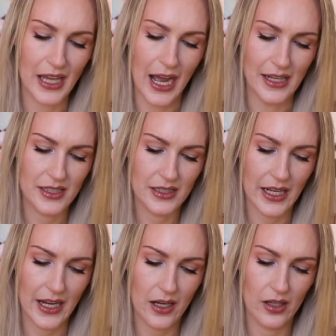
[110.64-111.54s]
that.
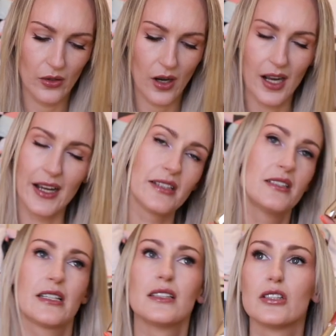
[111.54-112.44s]
Now I
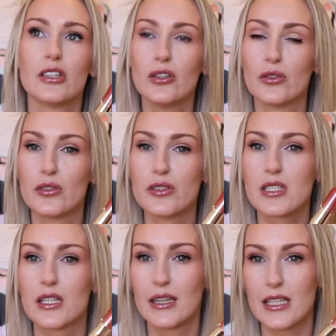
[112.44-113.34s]
did use
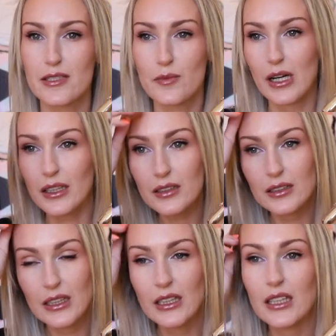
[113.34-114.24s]
this one,
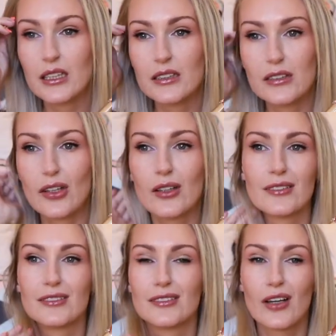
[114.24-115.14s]

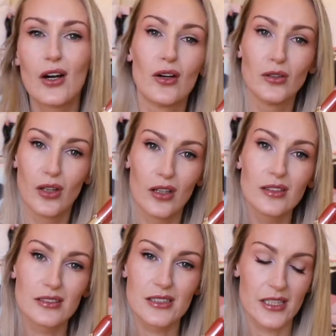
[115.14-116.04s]
not a whole
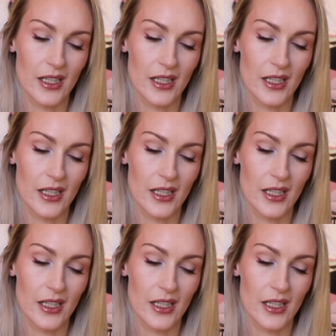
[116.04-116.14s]
lot.